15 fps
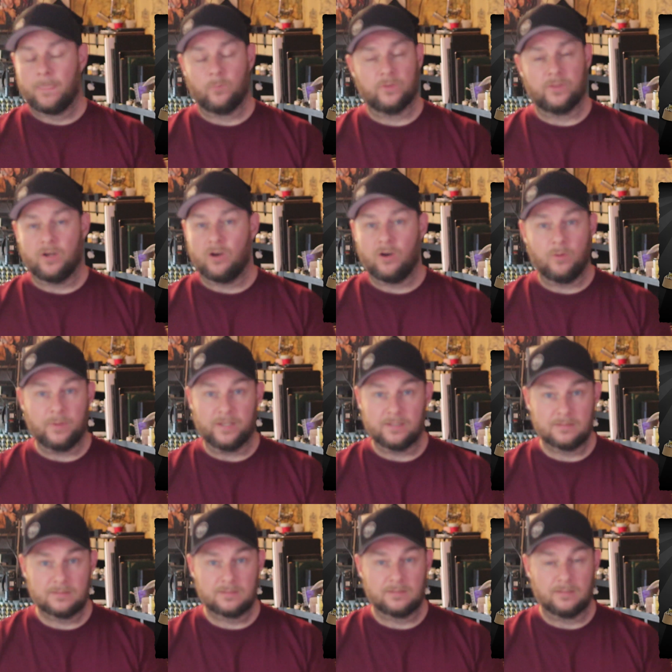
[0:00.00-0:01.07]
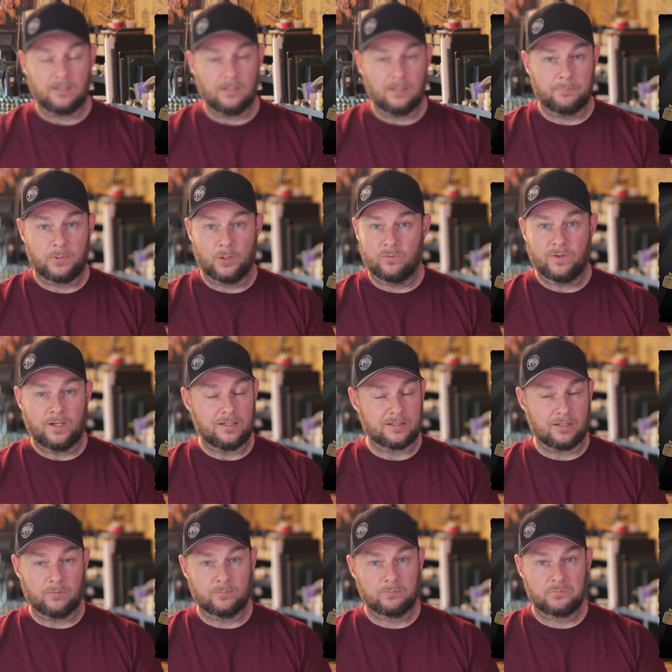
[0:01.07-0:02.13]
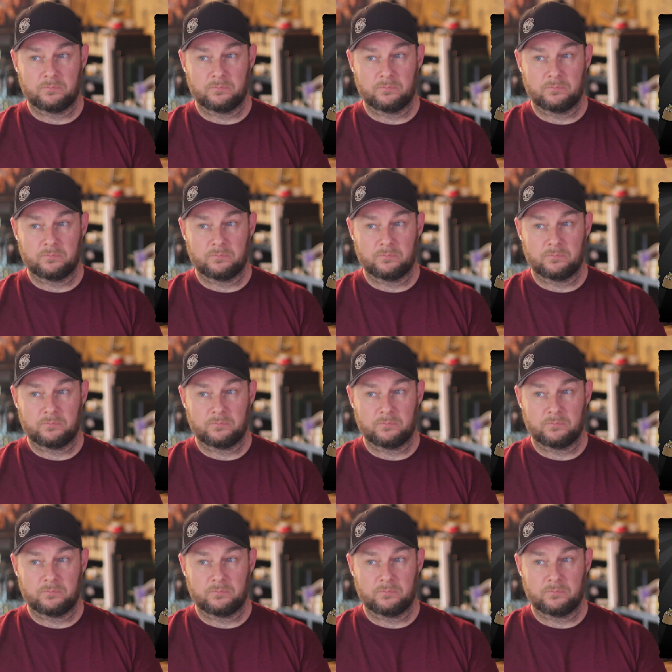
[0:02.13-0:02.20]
with the Hobbits are profiles that